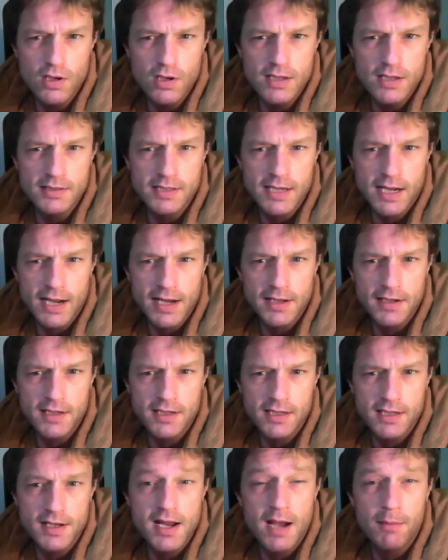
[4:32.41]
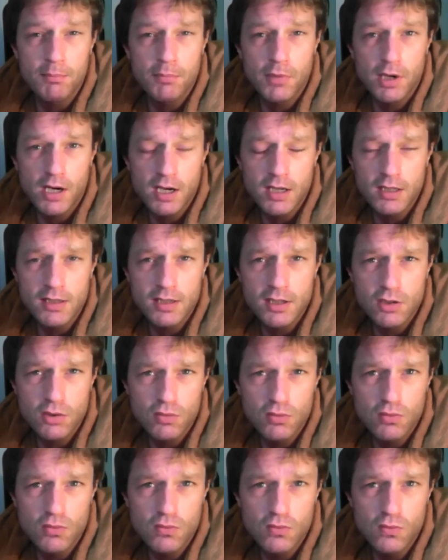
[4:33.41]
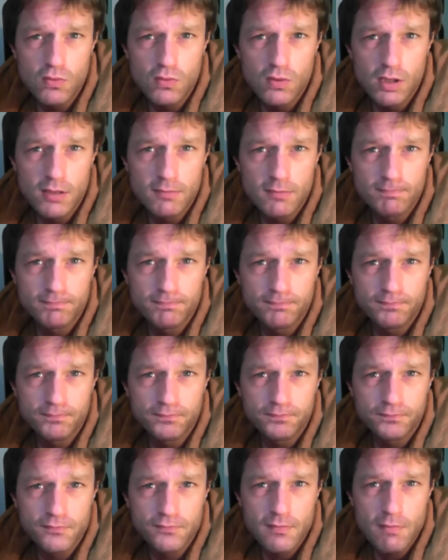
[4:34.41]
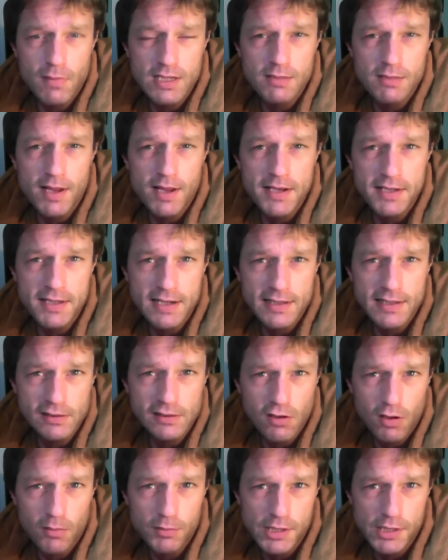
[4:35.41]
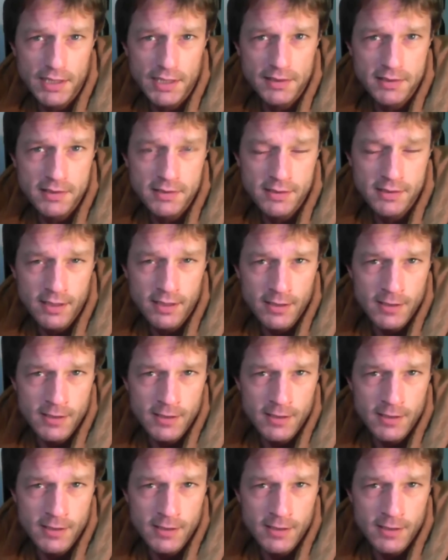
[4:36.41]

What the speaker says: assign a number to mathematical objects.